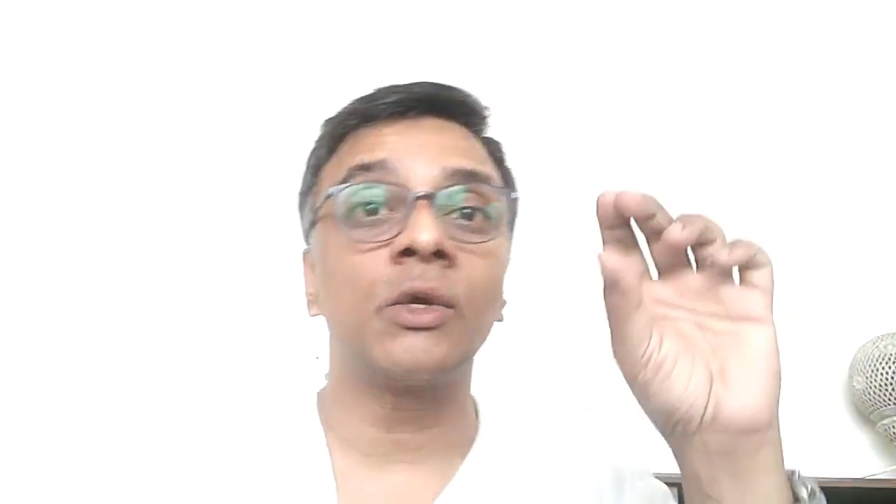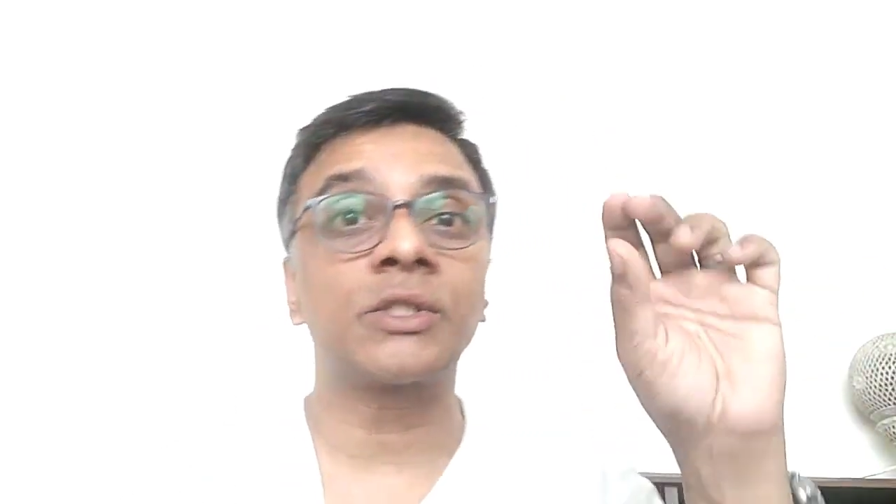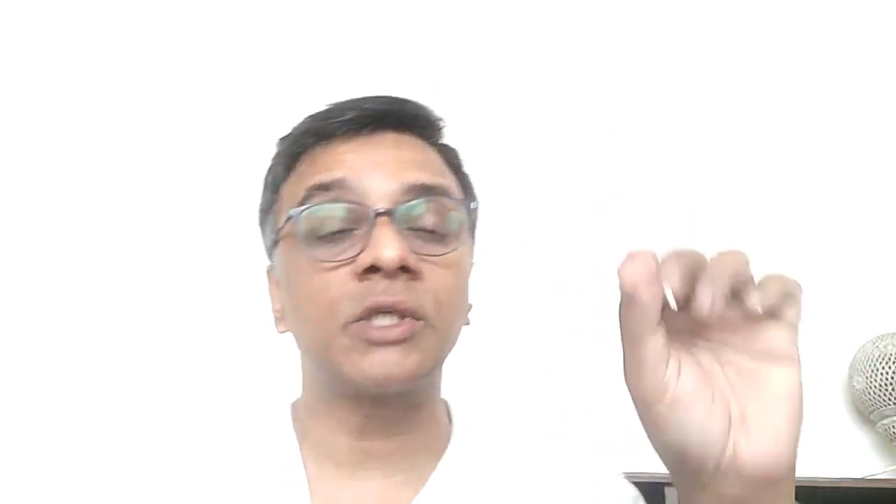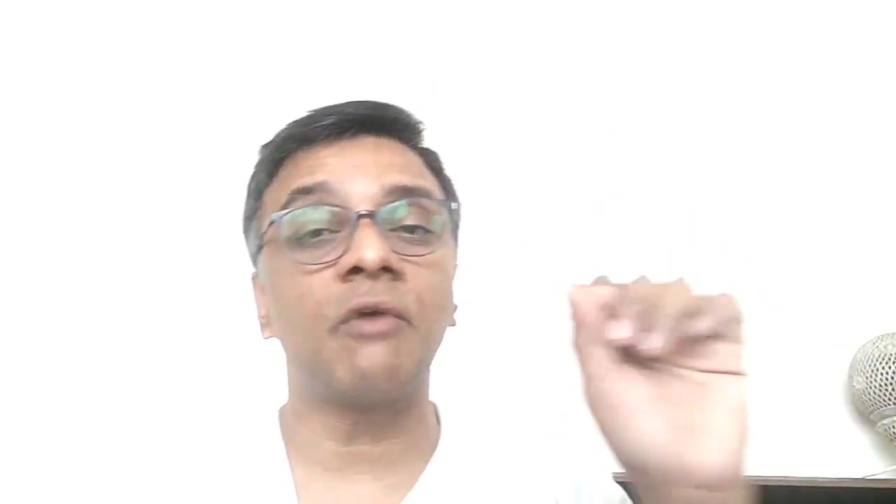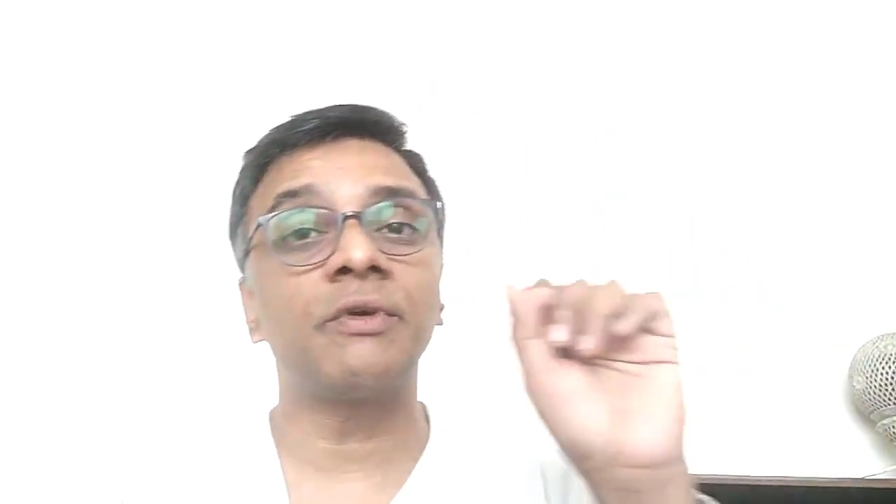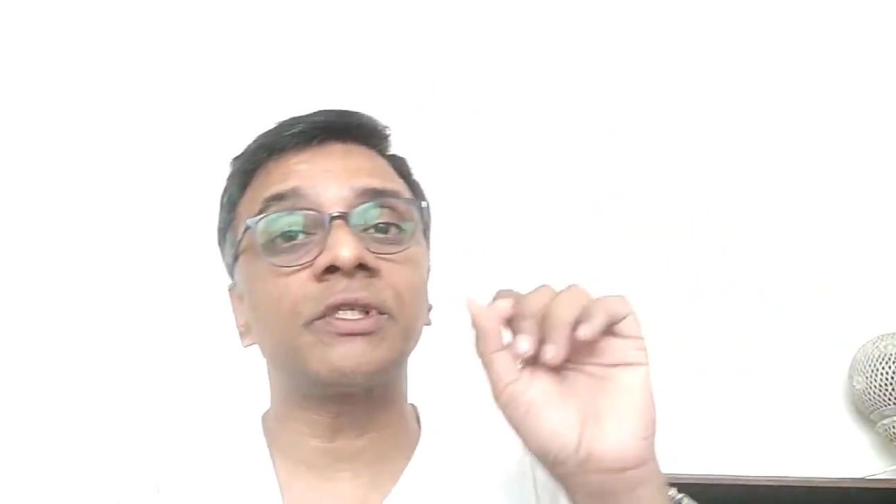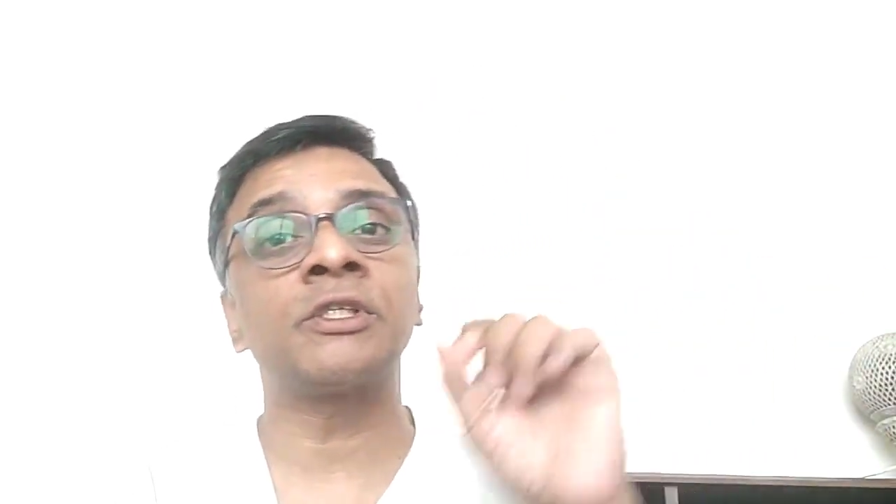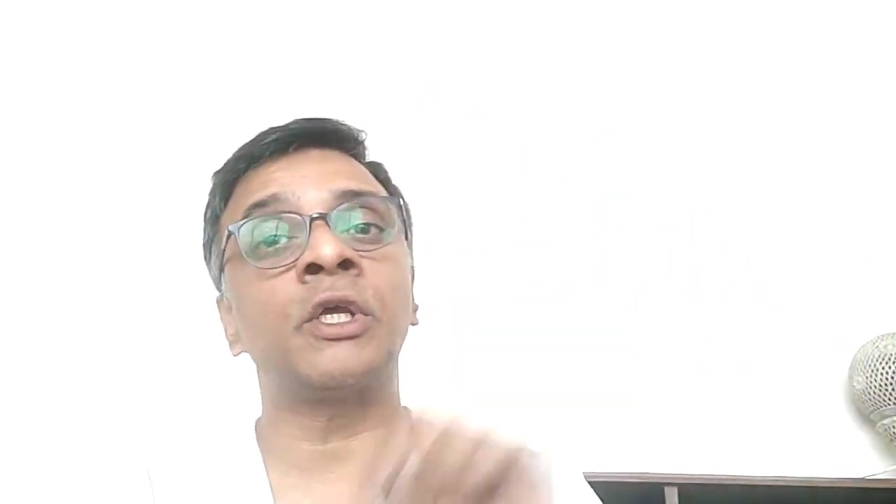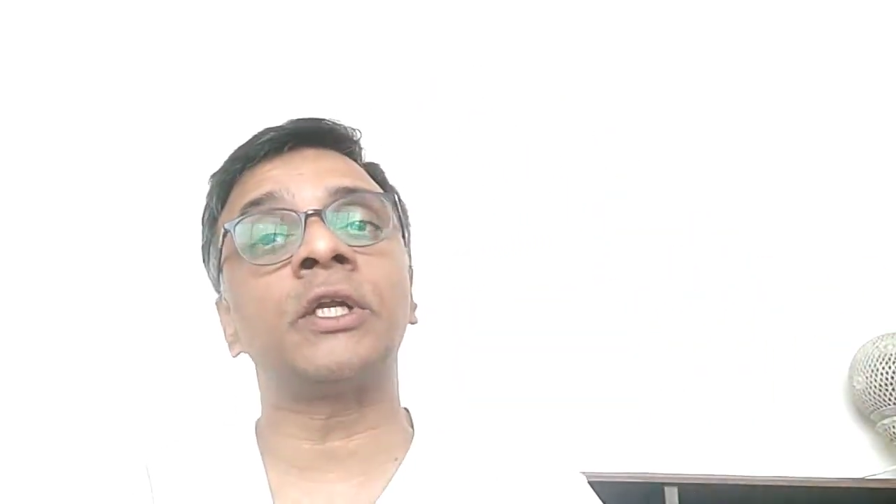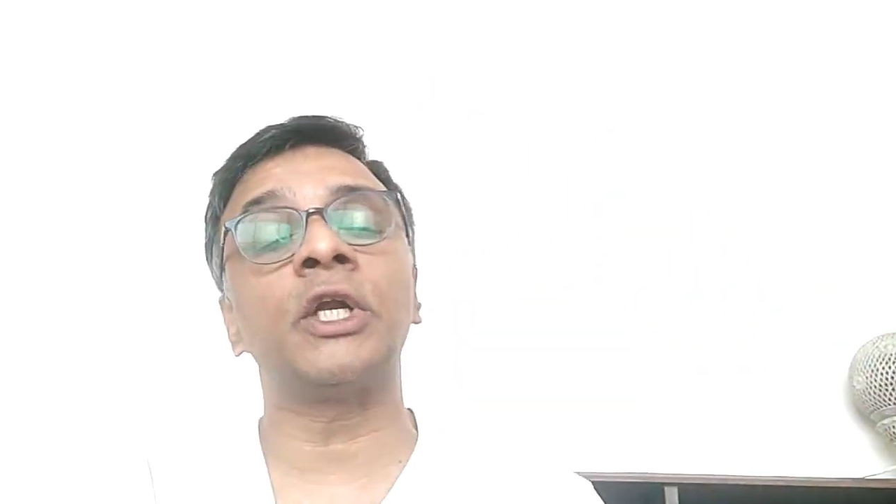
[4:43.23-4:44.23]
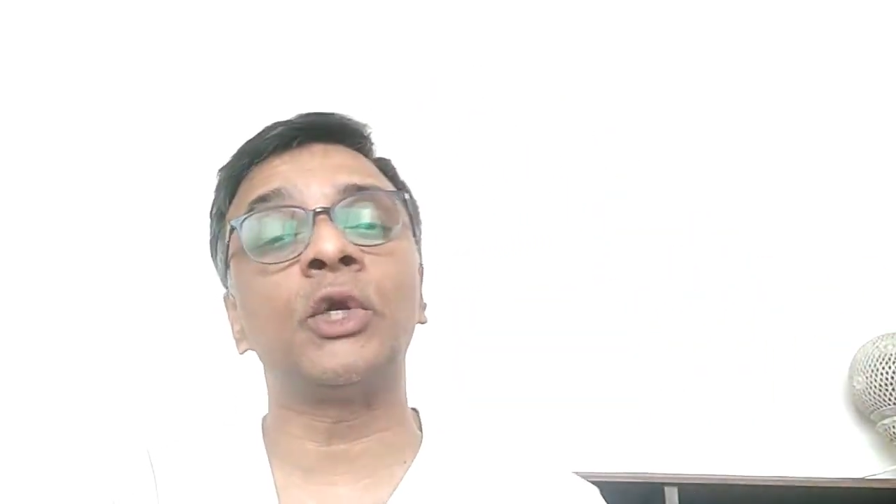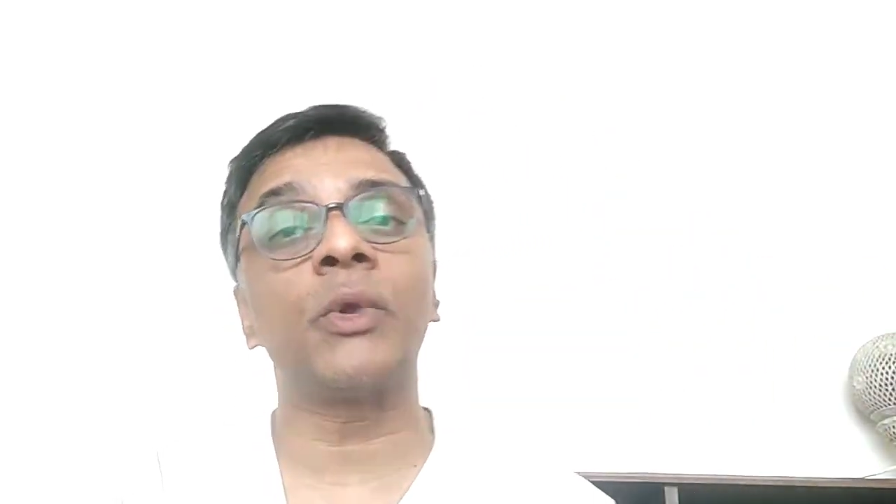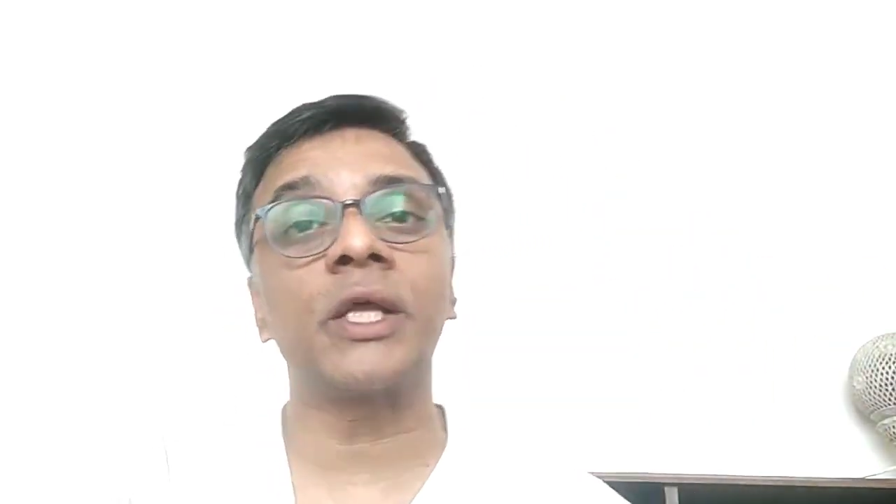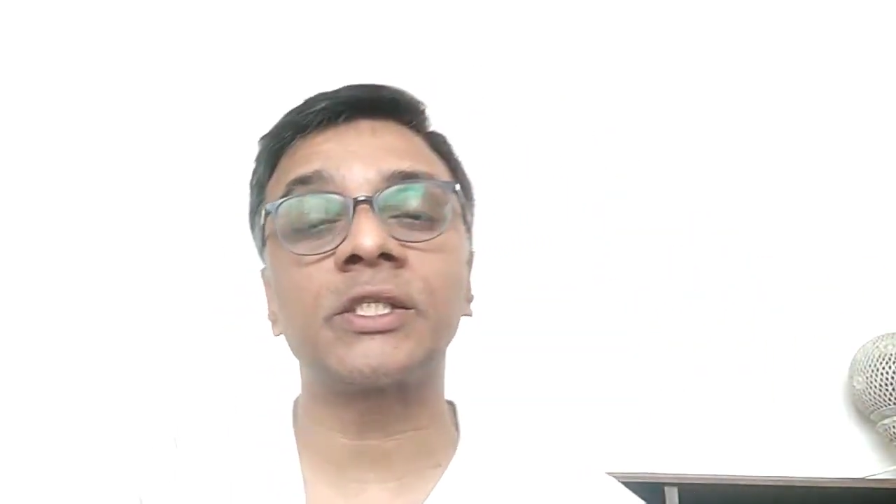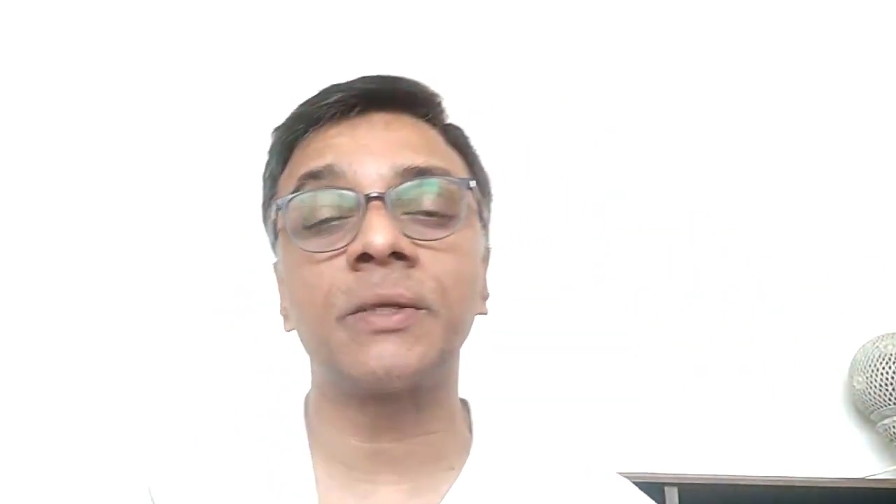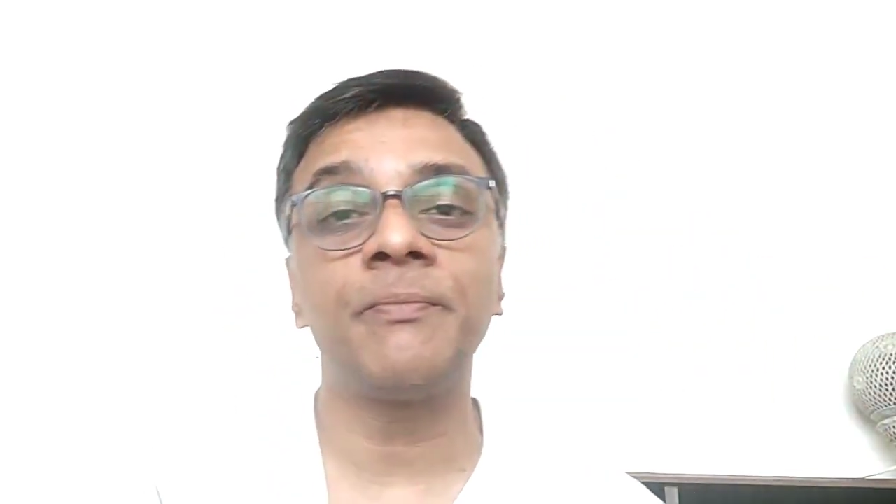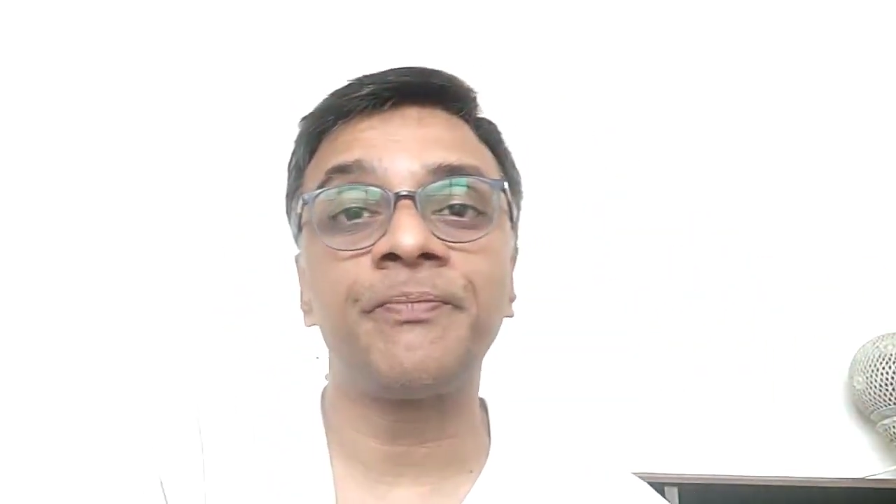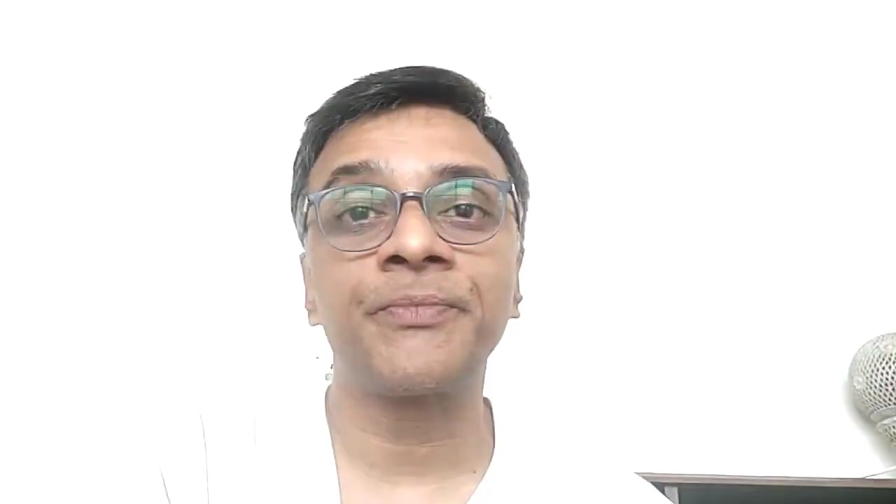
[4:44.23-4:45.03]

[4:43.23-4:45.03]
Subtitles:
the service is under duress.